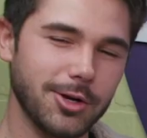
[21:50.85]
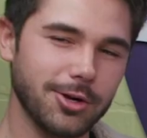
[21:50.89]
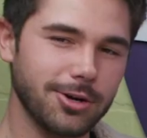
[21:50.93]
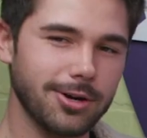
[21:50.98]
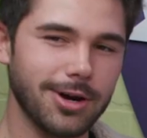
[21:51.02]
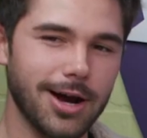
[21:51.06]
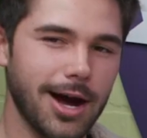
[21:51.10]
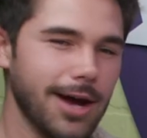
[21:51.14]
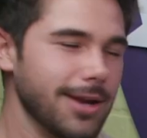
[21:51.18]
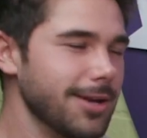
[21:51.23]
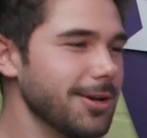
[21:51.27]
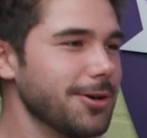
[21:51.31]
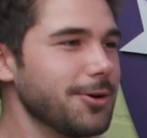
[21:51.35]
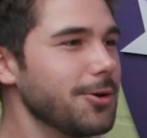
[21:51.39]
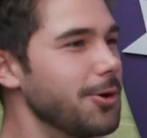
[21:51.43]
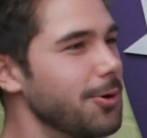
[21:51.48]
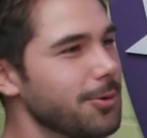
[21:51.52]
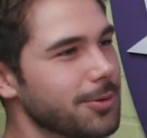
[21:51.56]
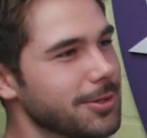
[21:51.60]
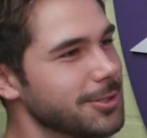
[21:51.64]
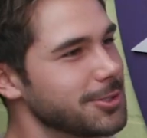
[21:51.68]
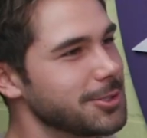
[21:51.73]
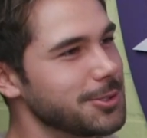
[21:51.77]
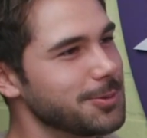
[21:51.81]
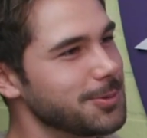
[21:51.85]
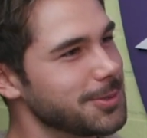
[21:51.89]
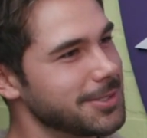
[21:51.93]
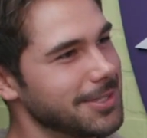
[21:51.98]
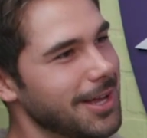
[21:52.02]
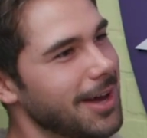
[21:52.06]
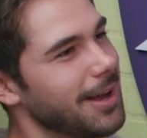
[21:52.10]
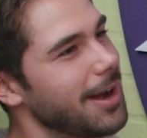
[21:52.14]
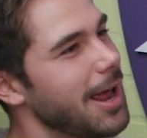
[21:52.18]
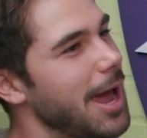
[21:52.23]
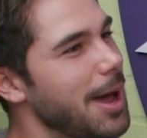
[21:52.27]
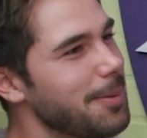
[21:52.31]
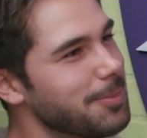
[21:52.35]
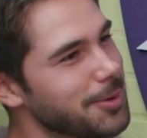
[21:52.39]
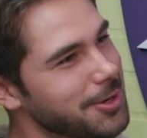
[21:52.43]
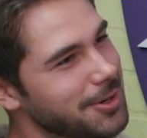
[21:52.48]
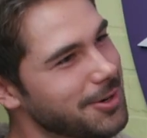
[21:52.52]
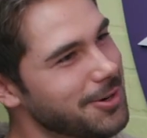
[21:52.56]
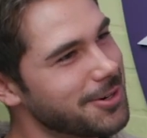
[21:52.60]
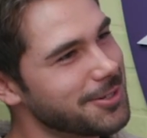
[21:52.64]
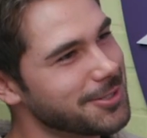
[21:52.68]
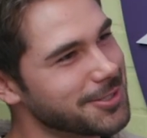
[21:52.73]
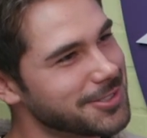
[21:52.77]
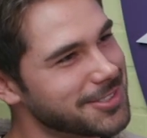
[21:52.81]
Here, I didn't know that she was not happy
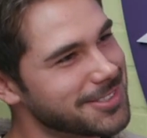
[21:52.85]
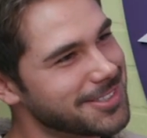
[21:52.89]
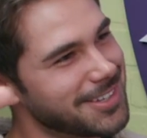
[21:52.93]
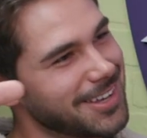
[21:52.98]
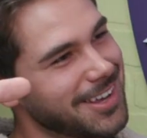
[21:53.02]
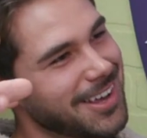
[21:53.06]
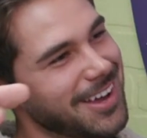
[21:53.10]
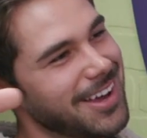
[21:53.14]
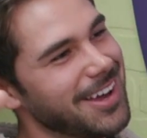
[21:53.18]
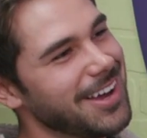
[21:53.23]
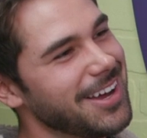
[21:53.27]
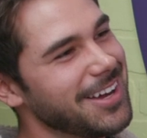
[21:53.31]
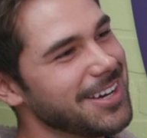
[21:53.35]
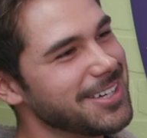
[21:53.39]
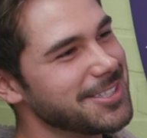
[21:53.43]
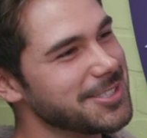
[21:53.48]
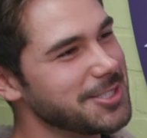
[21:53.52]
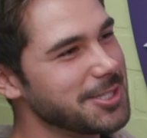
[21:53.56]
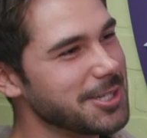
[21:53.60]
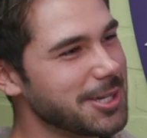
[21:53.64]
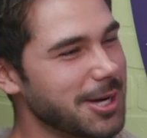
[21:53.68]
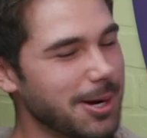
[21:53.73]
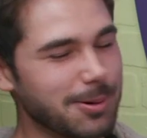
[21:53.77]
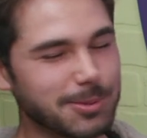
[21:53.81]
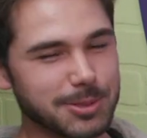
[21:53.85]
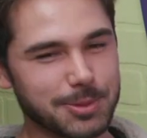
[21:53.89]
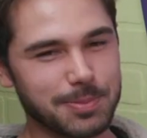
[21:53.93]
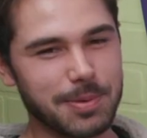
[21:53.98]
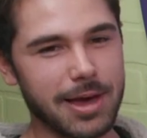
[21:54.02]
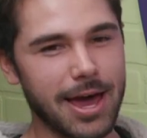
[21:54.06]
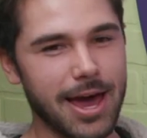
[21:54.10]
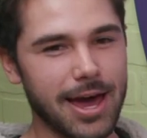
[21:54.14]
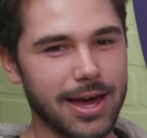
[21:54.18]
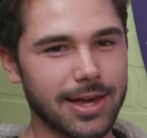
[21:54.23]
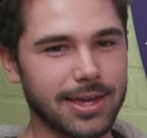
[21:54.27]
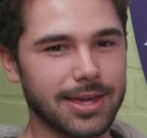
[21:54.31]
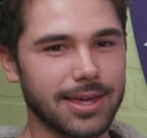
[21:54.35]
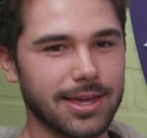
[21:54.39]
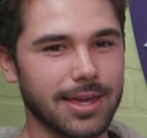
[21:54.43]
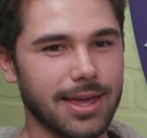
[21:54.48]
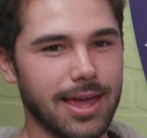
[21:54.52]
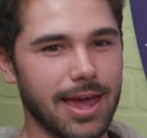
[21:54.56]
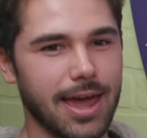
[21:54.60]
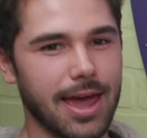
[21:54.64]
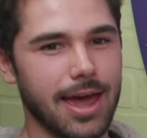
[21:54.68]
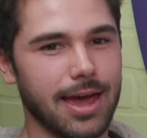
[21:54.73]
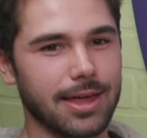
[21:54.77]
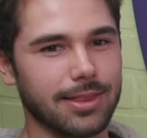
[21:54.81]
in hers. Mm-hmm. She comes mm. back,
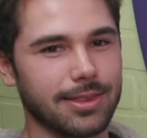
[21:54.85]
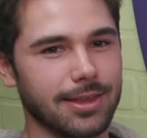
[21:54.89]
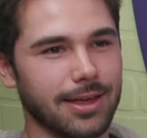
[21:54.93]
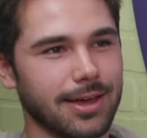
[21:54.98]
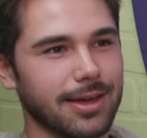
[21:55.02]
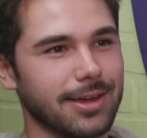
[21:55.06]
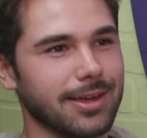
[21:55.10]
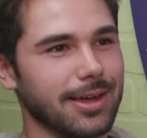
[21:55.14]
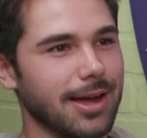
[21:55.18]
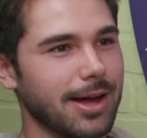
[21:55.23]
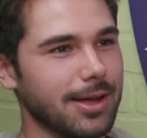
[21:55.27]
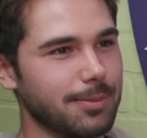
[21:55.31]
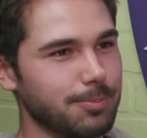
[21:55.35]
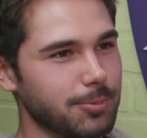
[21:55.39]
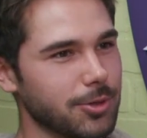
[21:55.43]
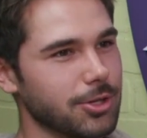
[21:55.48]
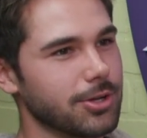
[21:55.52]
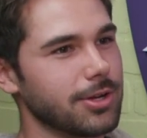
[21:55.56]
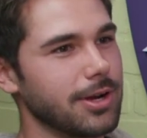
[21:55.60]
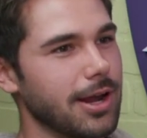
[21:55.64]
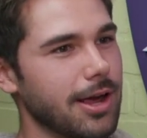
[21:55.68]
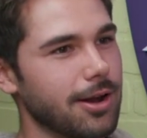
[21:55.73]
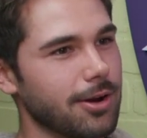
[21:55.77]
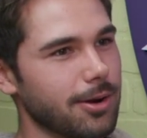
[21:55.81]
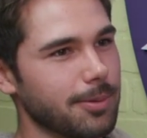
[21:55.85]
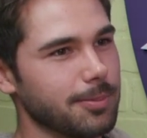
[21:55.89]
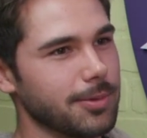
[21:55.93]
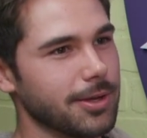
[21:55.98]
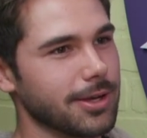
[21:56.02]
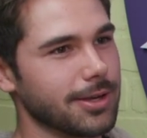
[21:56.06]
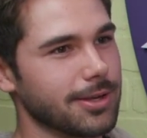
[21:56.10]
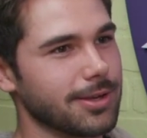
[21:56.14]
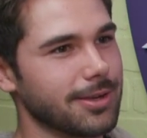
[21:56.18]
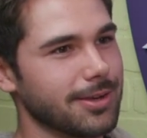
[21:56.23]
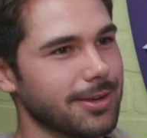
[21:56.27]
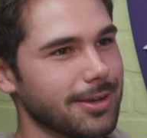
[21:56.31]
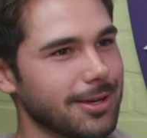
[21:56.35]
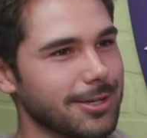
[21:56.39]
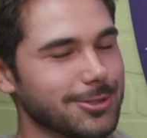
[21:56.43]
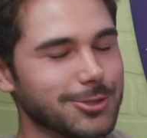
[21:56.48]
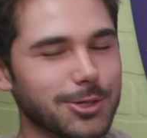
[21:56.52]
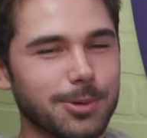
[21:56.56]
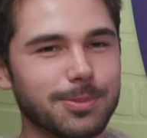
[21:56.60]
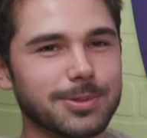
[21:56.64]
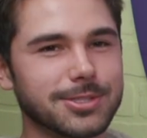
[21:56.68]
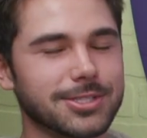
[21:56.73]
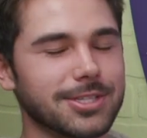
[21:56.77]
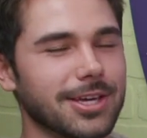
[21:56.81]
and like I'm looking at her, I'm like,
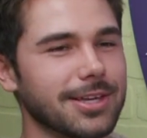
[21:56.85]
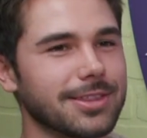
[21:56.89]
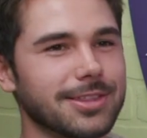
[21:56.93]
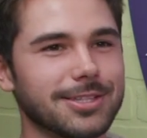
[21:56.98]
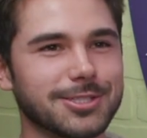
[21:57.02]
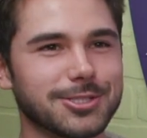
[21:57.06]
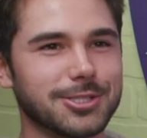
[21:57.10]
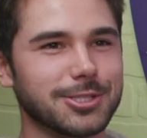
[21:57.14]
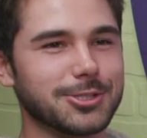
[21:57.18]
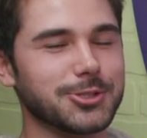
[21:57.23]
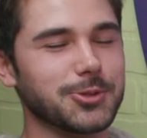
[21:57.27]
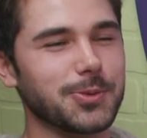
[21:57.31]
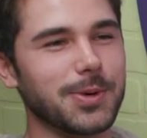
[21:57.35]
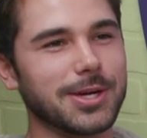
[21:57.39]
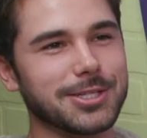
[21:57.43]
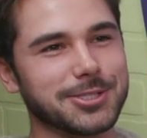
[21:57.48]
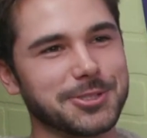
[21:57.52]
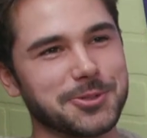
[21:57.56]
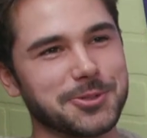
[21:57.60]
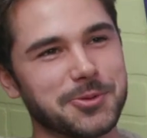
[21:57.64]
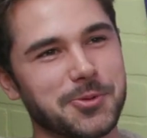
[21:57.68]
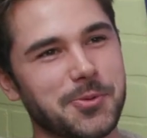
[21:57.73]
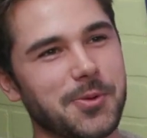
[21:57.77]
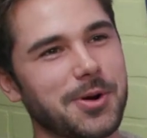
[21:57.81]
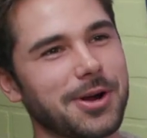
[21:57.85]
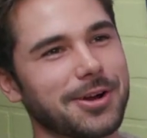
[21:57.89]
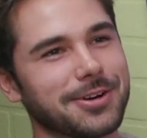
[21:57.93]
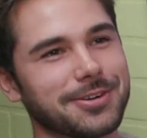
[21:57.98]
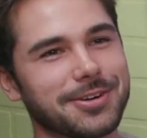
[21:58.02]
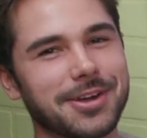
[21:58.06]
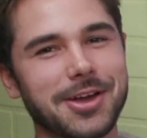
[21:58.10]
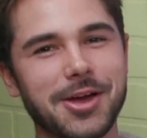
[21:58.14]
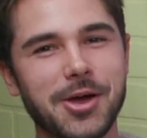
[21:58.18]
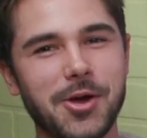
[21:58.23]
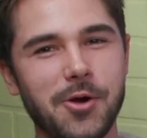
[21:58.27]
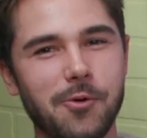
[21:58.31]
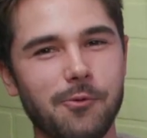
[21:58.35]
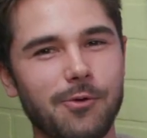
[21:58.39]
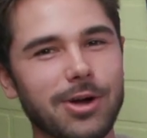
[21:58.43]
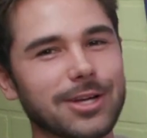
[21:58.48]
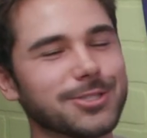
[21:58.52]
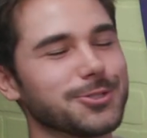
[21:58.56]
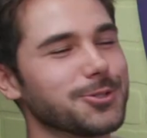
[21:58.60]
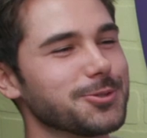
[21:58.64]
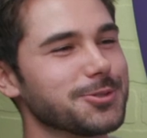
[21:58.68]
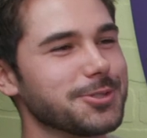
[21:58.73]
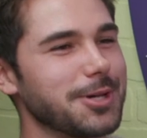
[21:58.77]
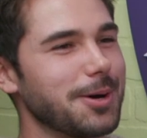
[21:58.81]
it's almost like the situation where
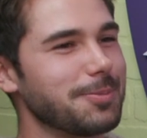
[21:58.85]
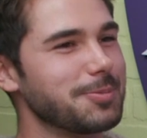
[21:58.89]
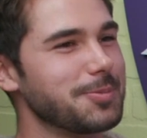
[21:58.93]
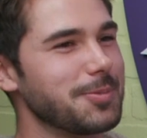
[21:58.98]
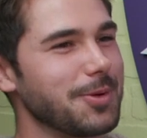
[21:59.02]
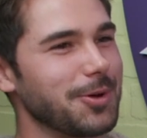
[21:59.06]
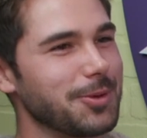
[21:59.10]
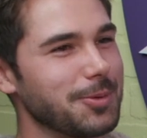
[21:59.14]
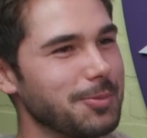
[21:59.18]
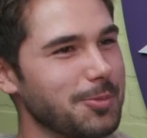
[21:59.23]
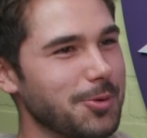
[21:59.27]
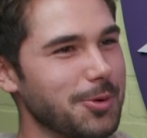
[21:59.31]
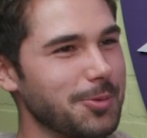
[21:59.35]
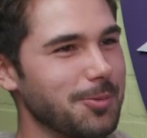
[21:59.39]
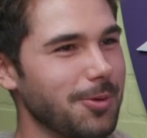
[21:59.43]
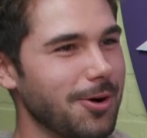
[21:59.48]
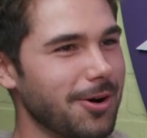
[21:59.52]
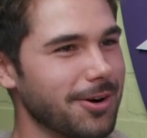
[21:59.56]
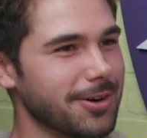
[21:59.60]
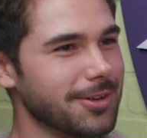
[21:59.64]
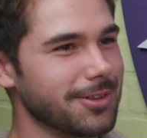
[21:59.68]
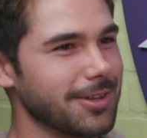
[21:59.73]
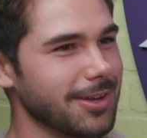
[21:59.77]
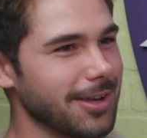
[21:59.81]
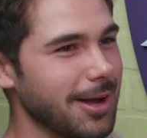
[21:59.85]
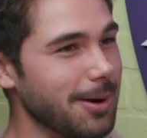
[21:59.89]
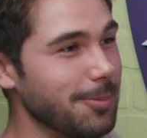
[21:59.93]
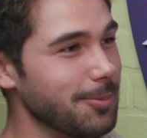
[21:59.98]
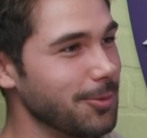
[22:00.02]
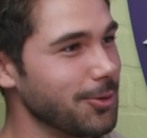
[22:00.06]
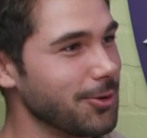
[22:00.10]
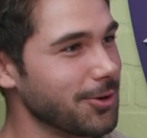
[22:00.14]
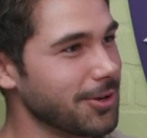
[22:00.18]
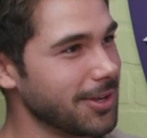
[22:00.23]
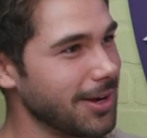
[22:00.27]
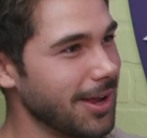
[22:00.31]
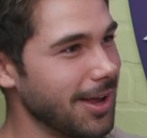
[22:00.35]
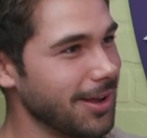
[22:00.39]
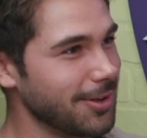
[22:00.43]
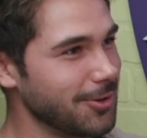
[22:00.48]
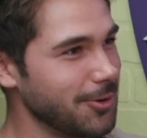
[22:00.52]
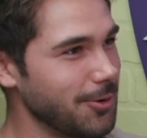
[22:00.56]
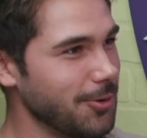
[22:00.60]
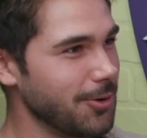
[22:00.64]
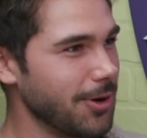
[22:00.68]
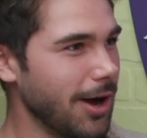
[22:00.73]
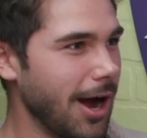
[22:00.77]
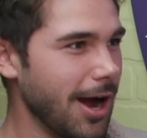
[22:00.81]
Rachel dumped me on the boardwalk. Like I'm looking at
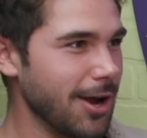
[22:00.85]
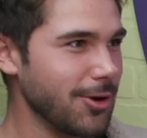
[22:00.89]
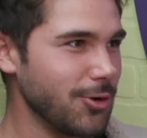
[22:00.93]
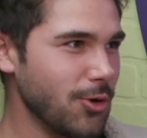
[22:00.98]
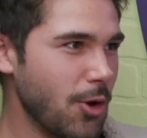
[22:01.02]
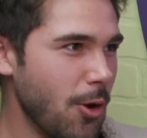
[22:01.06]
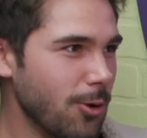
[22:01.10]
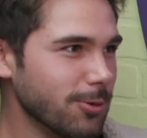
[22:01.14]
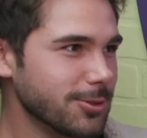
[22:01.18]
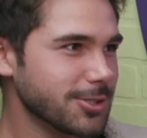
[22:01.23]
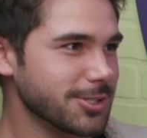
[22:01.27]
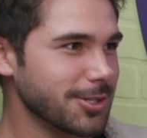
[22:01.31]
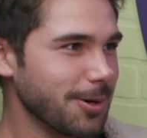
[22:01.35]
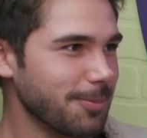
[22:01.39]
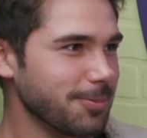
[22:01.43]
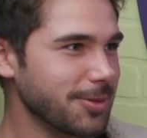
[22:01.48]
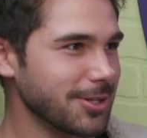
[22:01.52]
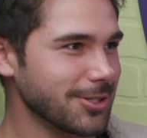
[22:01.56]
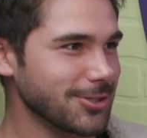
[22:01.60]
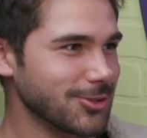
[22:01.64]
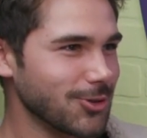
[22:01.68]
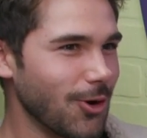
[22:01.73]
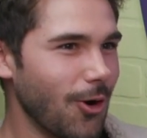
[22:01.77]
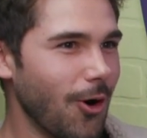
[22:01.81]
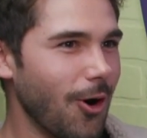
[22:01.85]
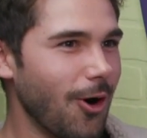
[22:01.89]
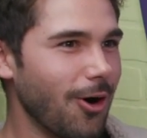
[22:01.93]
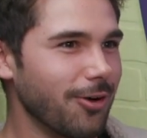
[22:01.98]
yeah, you. Yeah. I know something's I off.